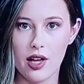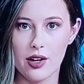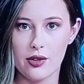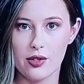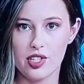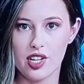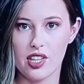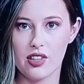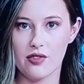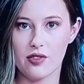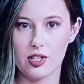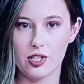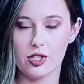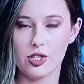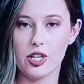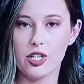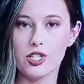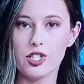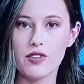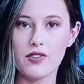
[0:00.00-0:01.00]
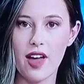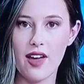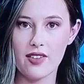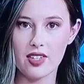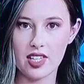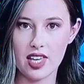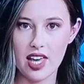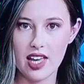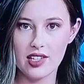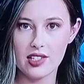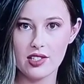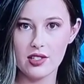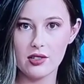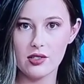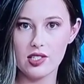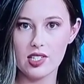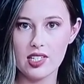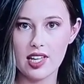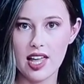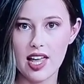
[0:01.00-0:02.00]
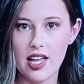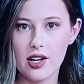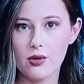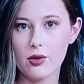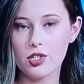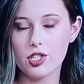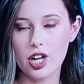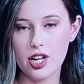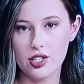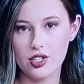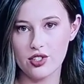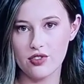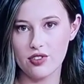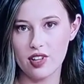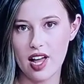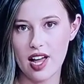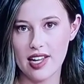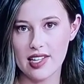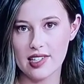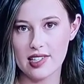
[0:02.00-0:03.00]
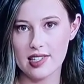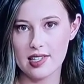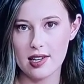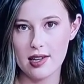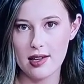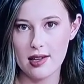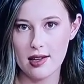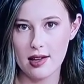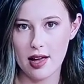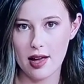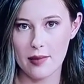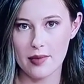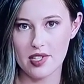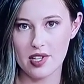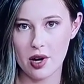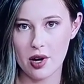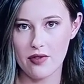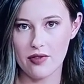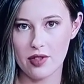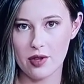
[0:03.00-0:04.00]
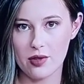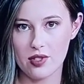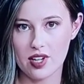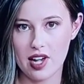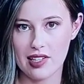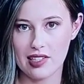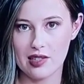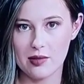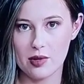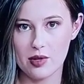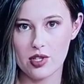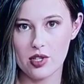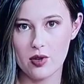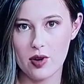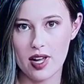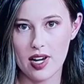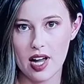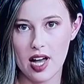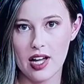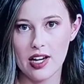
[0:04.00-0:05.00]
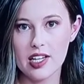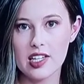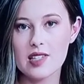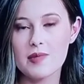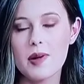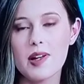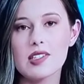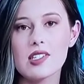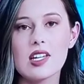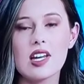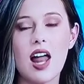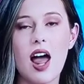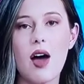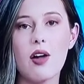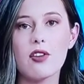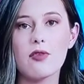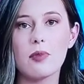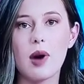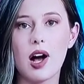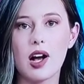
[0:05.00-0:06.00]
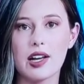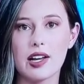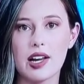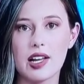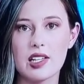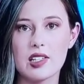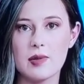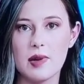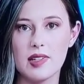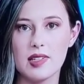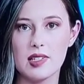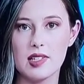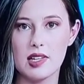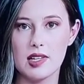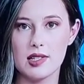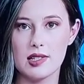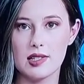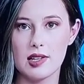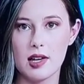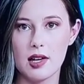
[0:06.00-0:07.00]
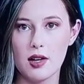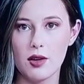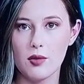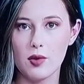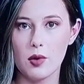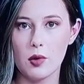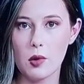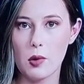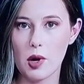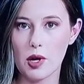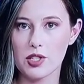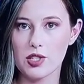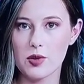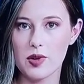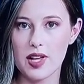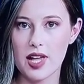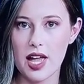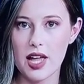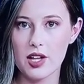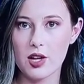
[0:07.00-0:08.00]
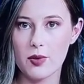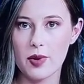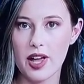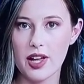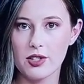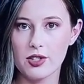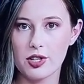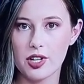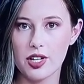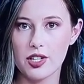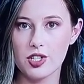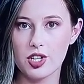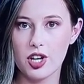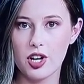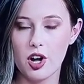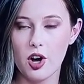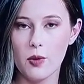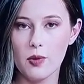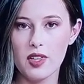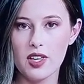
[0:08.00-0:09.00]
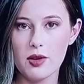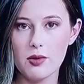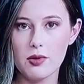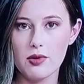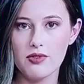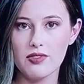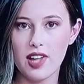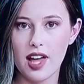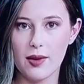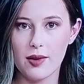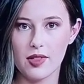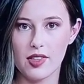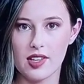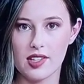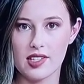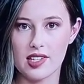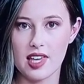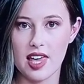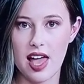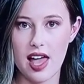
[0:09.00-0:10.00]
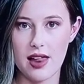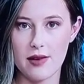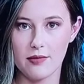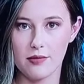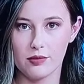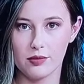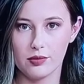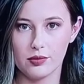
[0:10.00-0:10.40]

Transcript: I understand the frustration of having canceled, delayed, or changed flights. I'm sorry for those customers who had unexpected out-of-pocket expenses. We will work to regain your patronage and hope that you will fly with us again.